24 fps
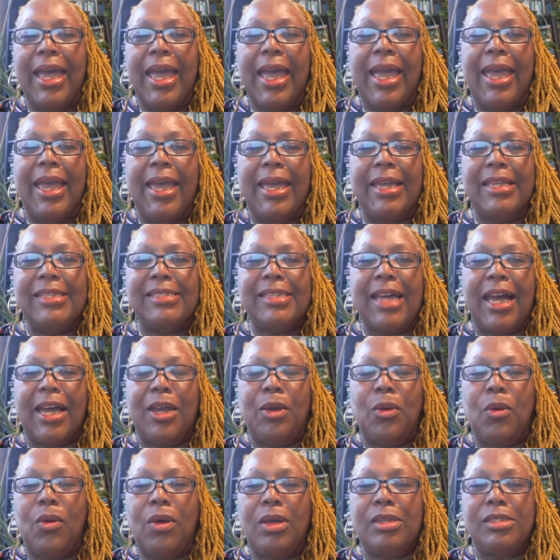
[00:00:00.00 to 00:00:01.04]
And I
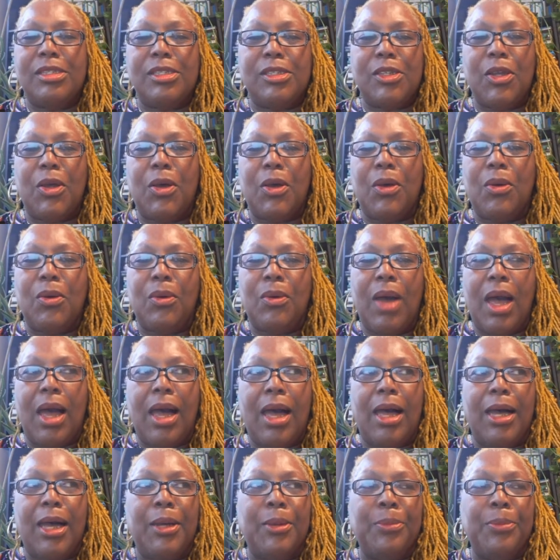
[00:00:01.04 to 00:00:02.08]
also
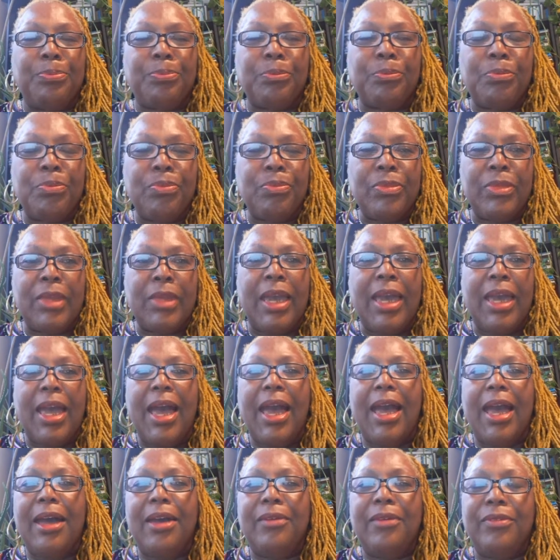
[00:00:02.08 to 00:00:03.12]
um,
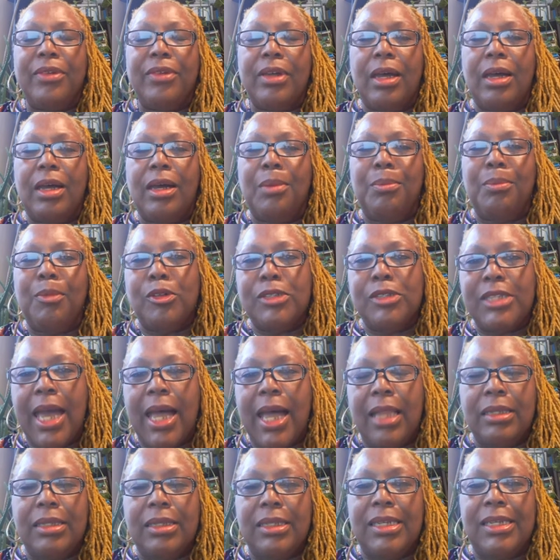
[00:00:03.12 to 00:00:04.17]
have uh,
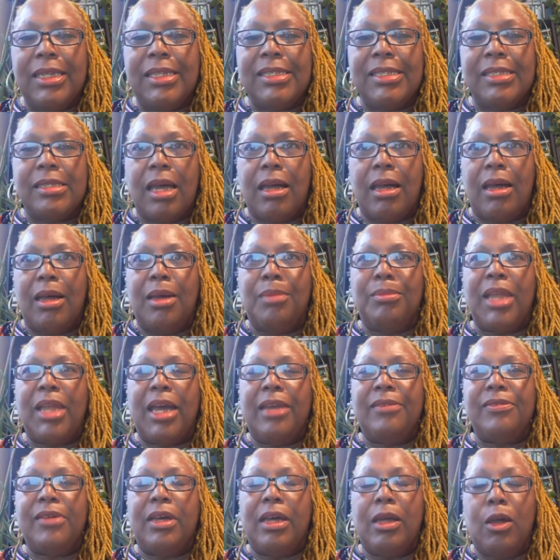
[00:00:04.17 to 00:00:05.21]
modalities, um,
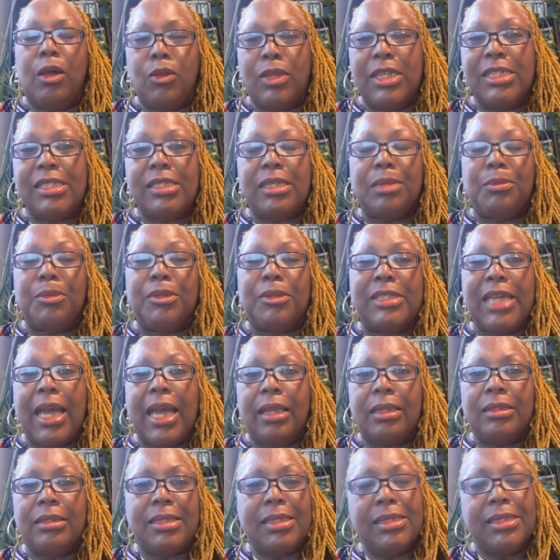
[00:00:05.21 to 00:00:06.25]
life holistic
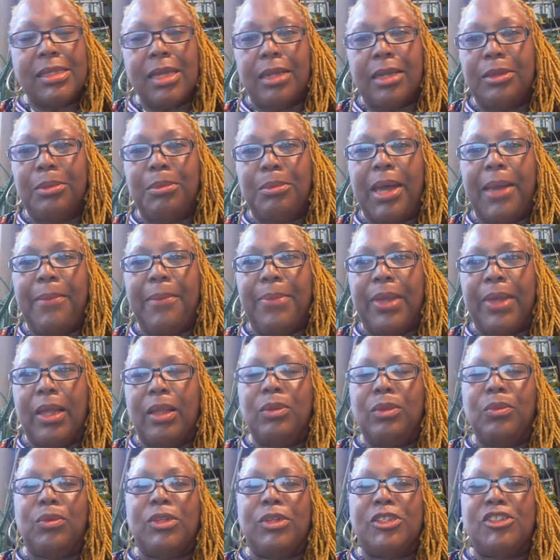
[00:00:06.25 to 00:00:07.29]
modalities under my
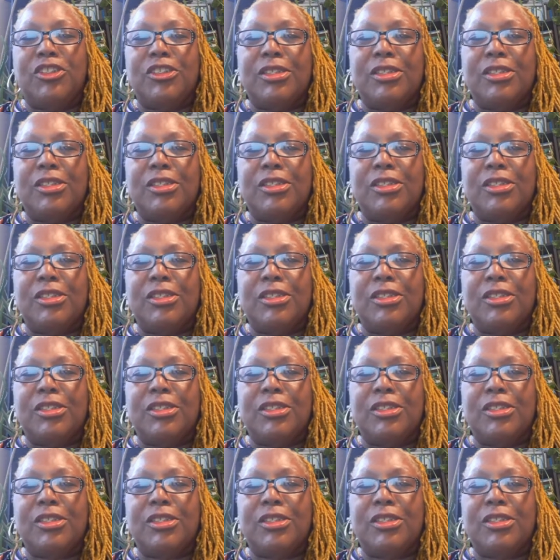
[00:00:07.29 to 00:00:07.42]
belt, which